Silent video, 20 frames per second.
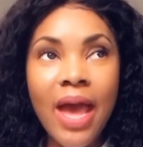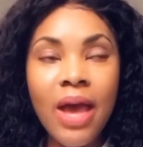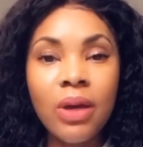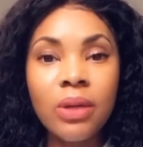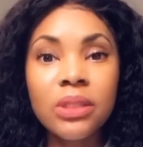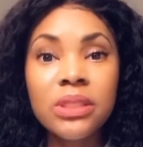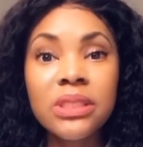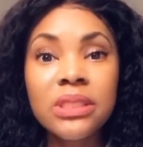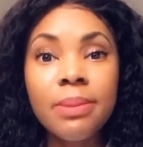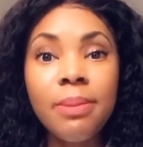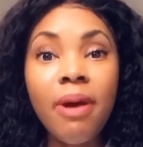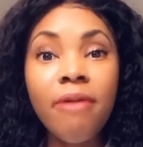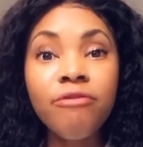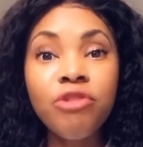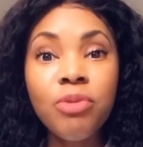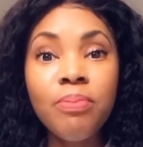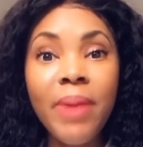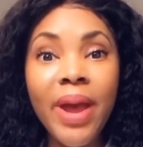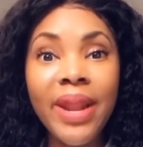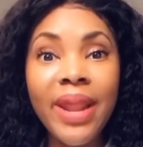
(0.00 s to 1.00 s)
some of you
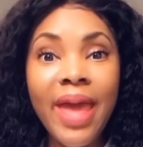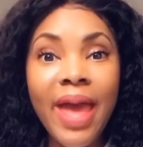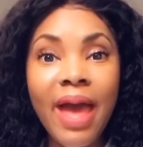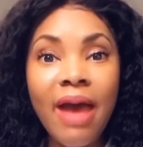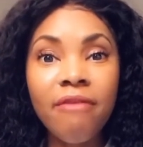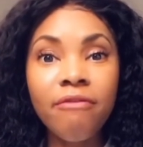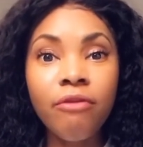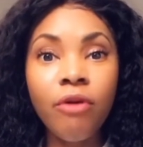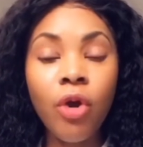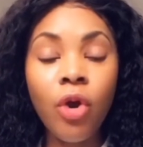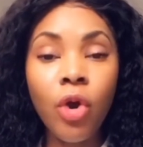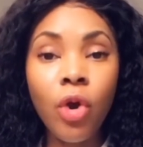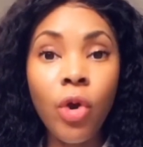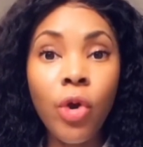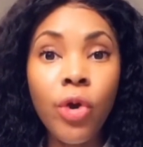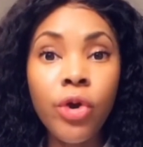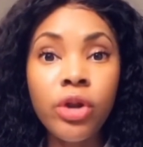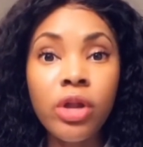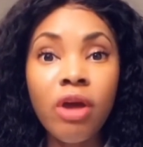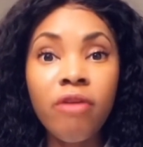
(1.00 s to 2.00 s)
might have
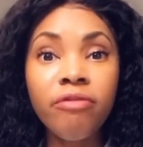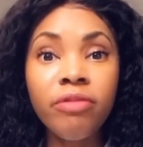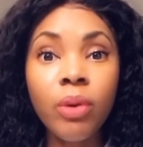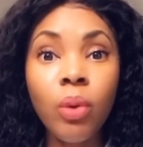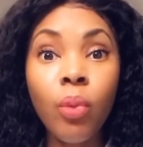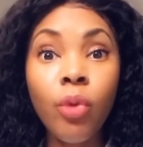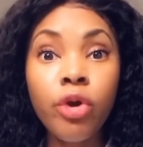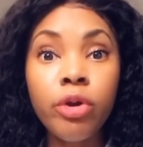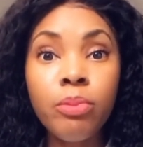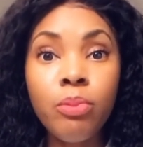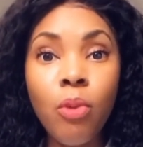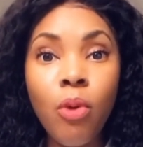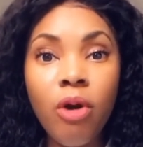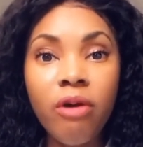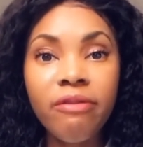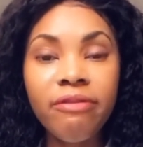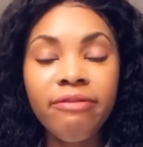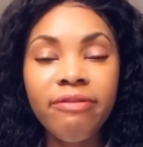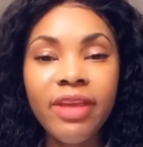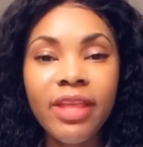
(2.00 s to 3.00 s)
heard of the word
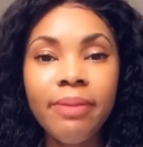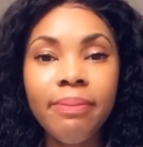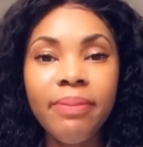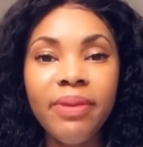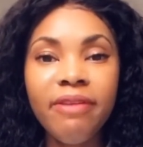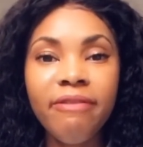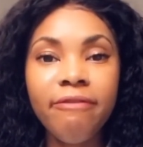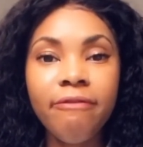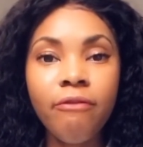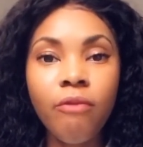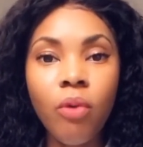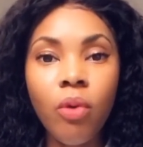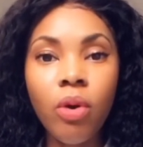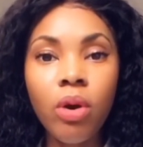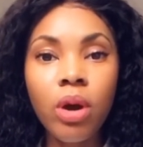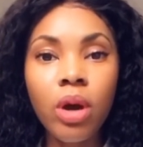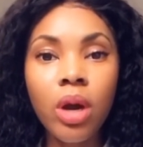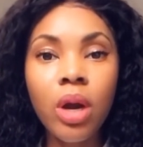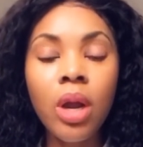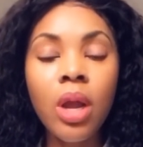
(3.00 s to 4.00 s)
morphine
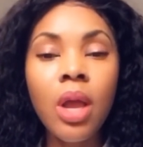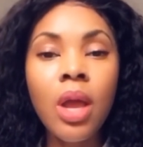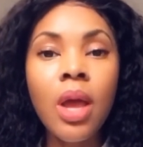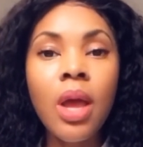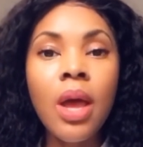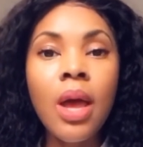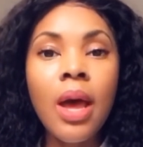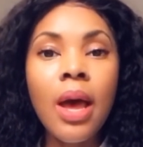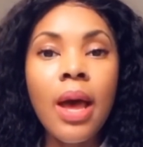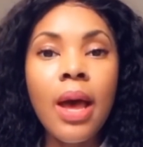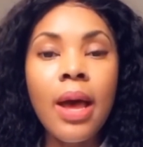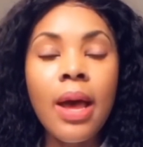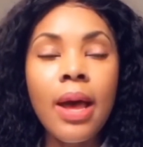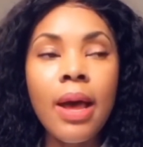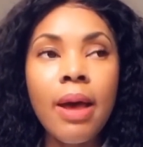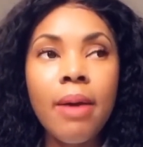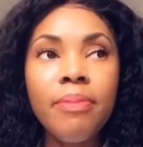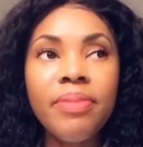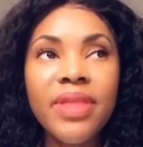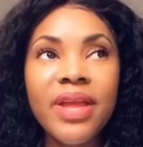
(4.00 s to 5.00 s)
before.
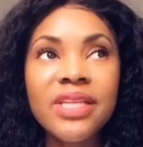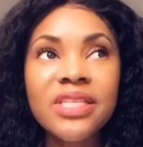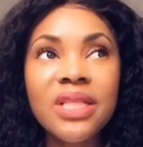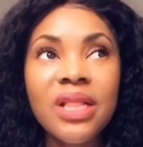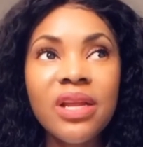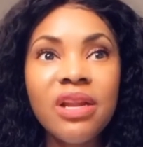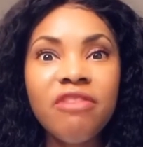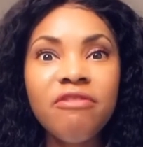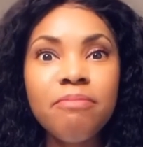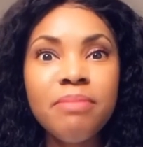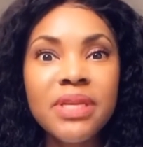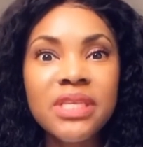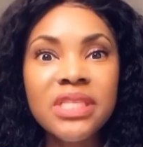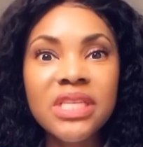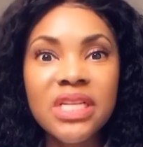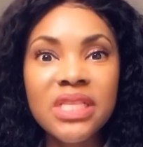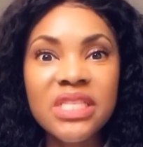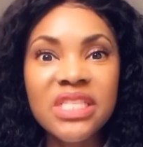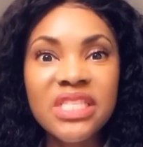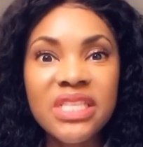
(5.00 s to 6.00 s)
There's a lot of
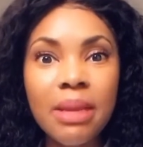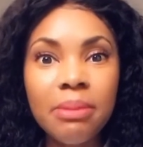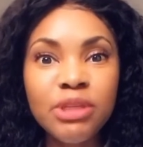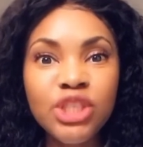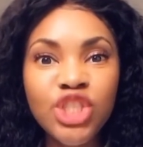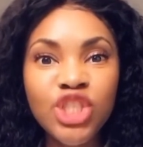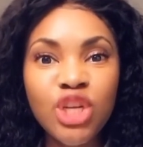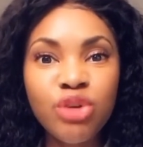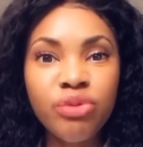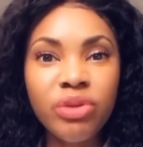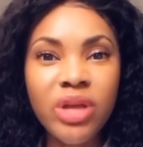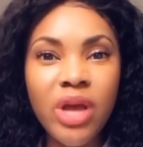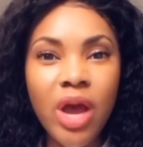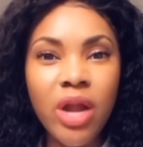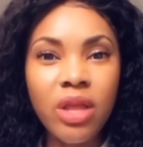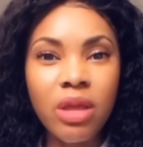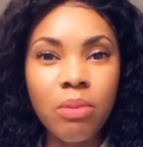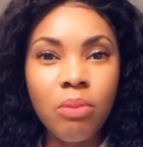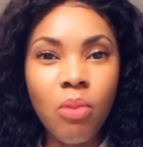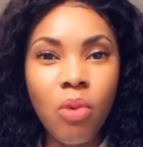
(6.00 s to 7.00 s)
misconception
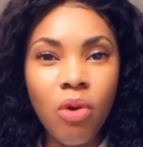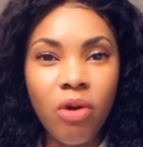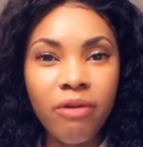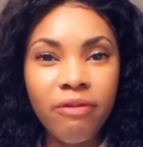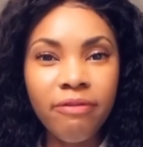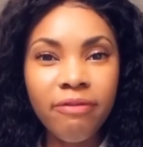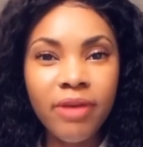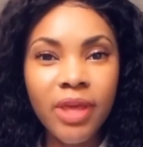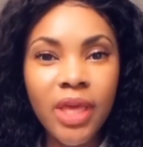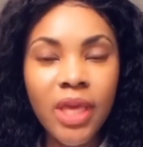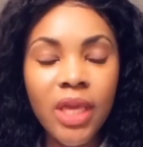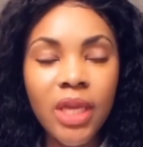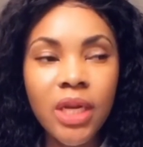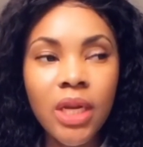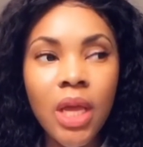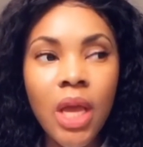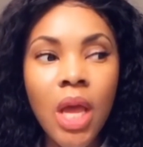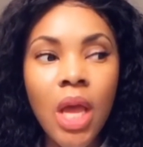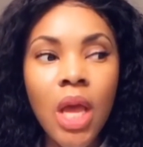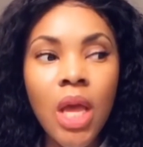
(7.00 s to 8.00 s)
regarding
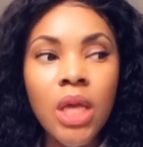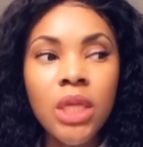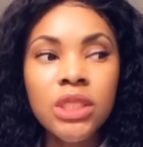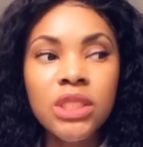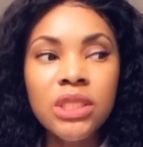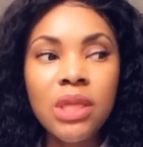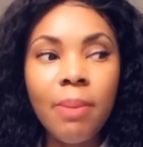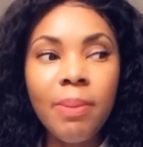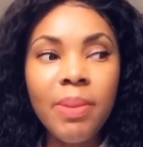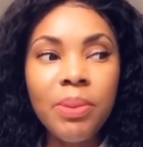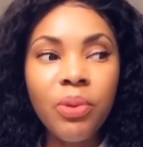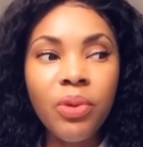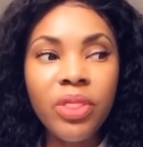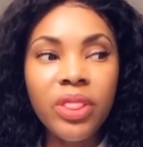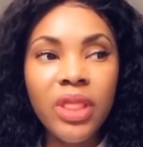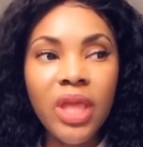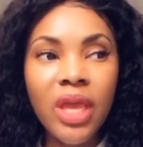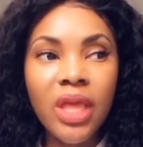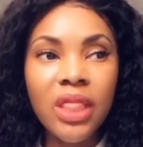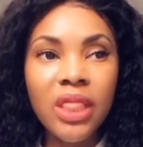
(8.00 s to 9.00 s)
morphine. Some people
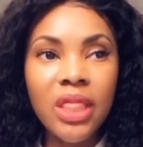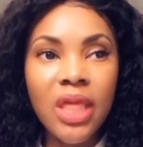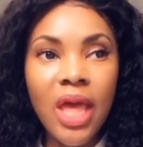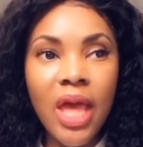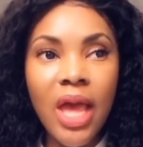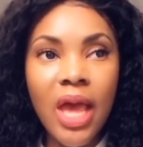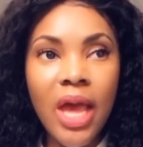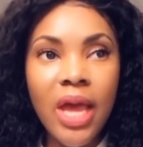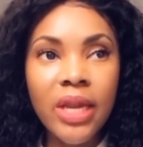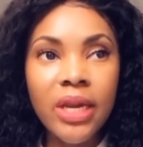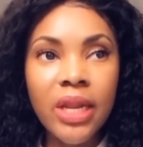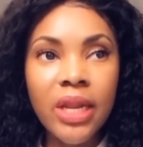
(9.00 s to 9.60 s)
think that